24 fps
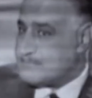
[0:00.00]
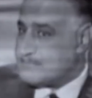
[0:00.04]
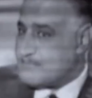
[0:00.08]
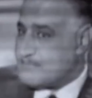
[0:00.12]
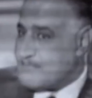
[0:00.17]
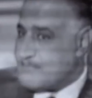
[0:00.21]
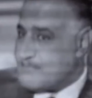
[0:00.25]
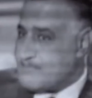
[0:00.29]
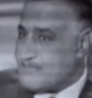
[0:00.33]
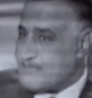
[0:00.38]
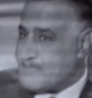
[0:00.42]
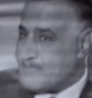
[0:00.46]
Point
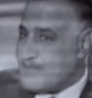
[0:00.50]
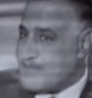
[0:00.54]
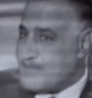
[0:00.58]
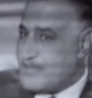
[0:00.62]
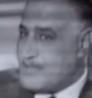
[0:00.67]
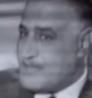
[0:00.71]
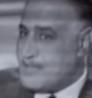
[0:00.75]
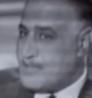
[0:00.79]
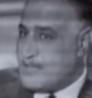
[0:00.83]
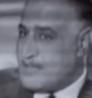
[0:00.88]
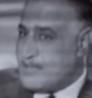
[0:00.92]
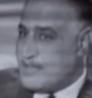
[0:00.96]
4
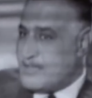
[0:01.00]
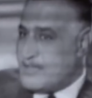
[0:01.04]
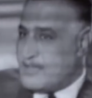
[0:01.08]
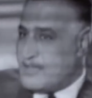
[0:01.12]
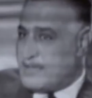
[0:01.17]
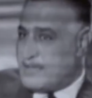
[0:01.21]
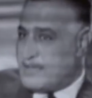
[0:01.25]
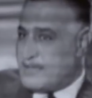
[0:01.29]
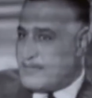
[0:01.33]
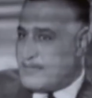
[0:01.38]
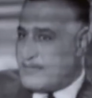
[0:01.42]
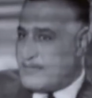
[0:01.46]
faced was
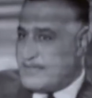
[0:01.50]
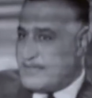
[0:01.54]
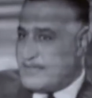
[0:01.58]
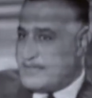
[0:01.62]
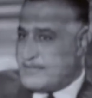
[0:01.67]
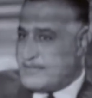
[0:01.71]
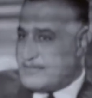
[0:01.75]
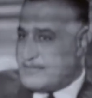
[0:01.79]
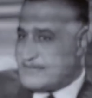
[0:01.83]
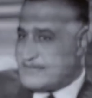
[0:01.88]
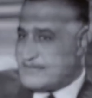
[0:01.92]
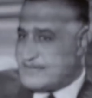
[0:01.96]
the
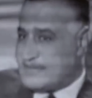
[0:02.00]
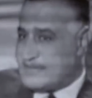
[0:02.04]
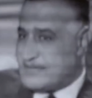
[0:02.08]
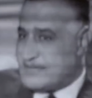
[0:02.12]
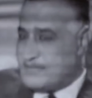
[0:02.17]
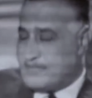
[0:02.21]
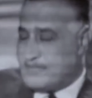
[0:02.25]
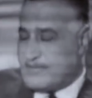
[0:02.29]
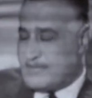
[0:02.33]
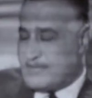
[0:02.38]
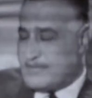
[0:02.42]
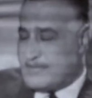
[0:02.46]
argument that the
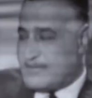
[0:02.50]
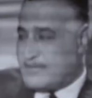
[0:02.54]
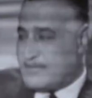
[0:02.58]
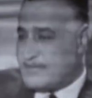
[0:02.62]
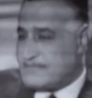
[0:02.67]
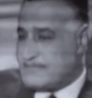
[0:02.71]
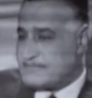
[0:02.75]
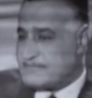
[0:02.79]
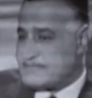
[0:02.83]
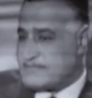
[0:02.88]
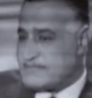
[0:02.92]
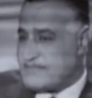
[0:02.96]
program
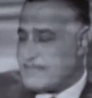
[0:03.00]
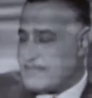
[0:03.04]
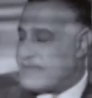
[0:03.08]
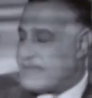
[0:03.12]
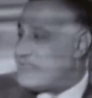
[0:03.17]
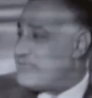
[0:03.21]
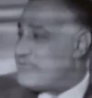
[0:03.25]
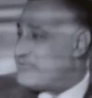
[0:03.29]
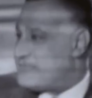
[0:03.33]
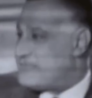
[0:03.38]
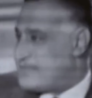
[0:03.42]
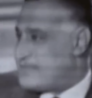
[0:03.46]
was in
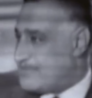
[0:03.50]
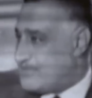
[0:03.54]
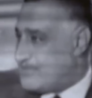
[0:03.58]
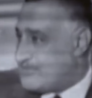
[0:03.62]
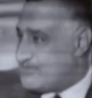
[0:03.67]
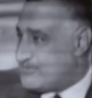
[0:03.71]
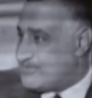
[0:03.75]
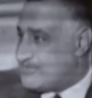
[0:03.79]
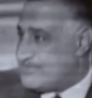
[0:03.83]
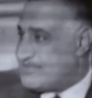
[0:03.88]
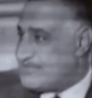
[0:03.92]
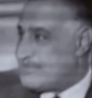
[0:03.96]

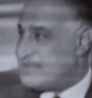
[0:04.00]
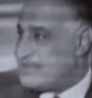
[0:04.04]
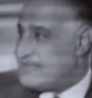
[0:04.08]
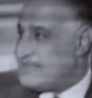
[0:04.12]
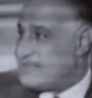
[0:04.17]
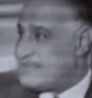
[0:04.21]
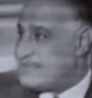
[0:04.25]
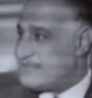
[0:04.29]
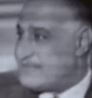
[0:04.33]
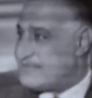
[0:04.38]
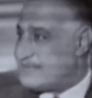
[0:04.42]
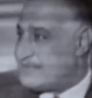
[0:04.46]
actuality
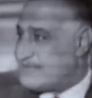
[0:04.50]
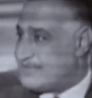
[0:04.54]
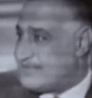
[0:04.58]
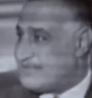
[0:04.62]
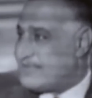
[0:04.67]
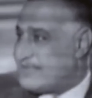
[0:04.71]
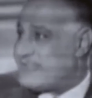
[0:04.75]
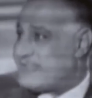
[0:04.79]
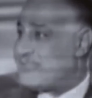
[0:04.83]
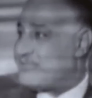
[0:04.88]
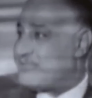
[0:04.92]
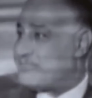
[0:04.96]

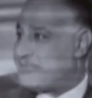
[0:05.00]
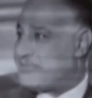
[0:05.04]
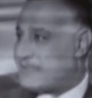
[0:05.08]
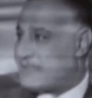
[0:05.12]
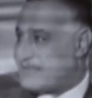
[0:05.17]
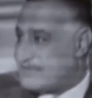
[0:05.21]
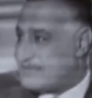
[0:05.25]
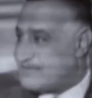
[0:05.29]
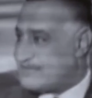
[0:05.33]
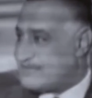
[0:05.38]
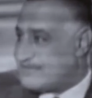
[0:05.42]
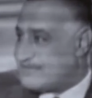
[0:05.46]
self-centered and
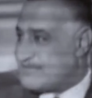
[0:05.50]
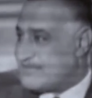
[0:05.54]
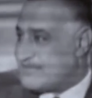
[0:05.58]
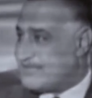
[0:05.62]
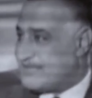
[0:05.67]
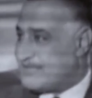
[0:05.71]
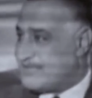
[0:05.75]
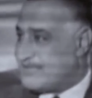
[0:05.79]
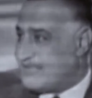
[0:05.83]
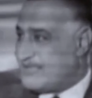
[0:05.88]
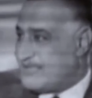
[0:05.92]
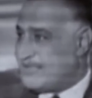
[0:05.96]
designed to
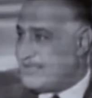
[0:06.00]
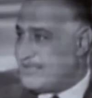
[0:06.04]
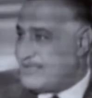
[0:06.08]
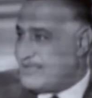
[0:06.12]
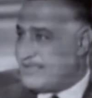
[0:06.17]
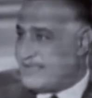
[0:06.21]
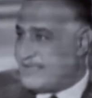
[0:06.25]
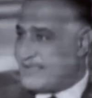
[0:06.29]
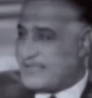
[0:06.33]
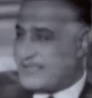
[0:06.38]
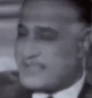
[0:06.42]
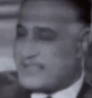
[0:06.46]
serve
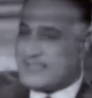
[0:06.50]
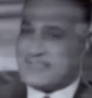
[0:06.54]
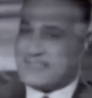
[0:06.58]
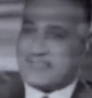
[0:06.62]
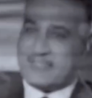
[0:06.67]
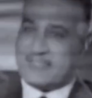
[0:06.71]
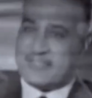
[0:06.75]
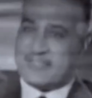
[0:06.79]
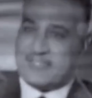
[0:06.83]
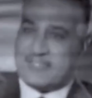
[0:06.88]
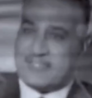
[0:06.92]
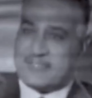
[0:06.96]
US interests
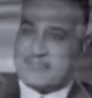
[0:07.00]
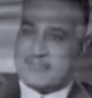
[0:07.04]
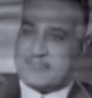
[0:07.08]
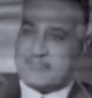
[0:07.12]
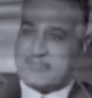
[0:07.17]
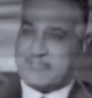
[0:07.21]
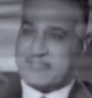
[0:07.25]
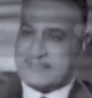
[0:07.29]
abroad.